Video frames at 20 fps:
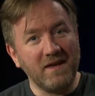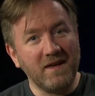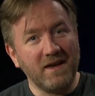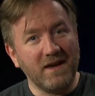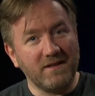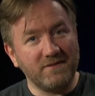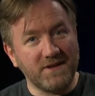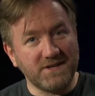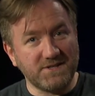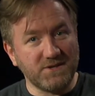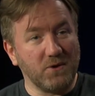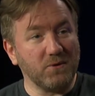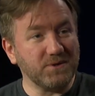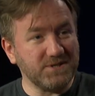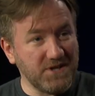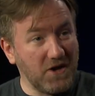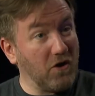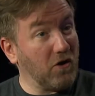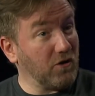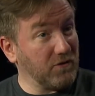And that's always
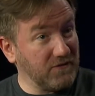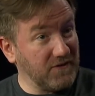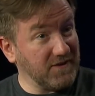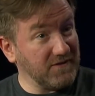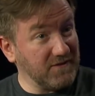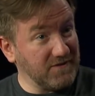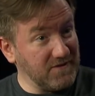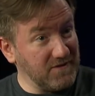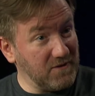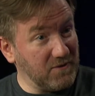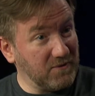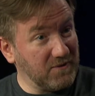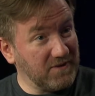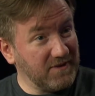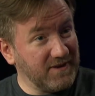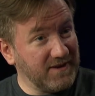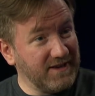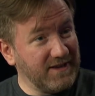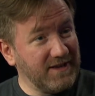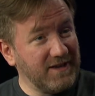a hard thing to do
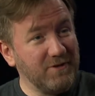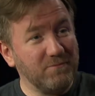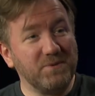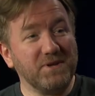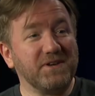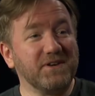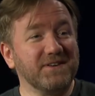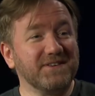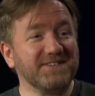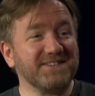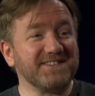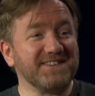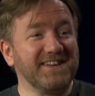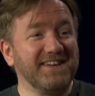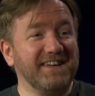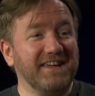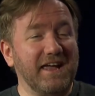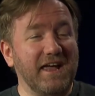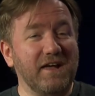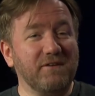because
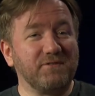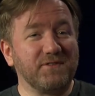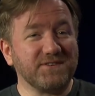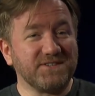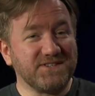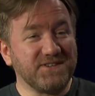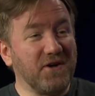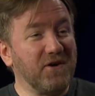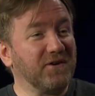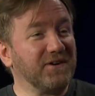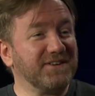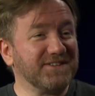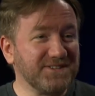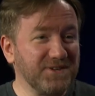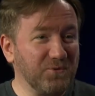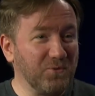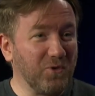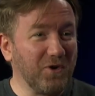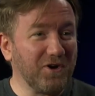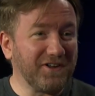if the song
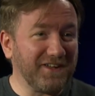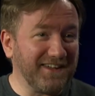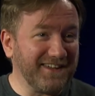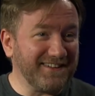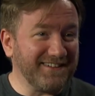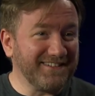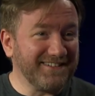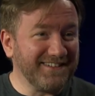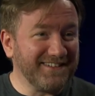isn't working,